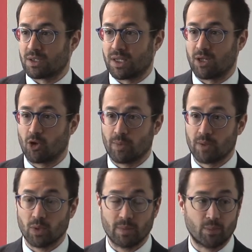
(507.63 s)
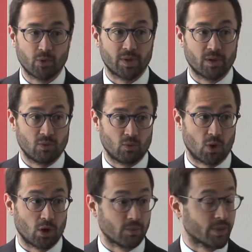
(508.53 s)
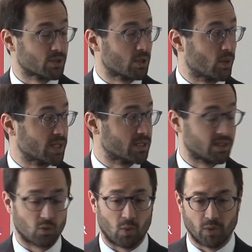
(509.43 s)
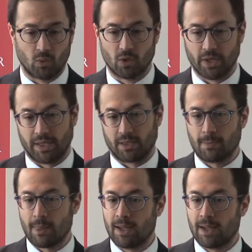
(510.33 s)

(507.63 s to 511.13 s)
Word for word: and I hope I will be proven wrong because otherwise this is quite worrying.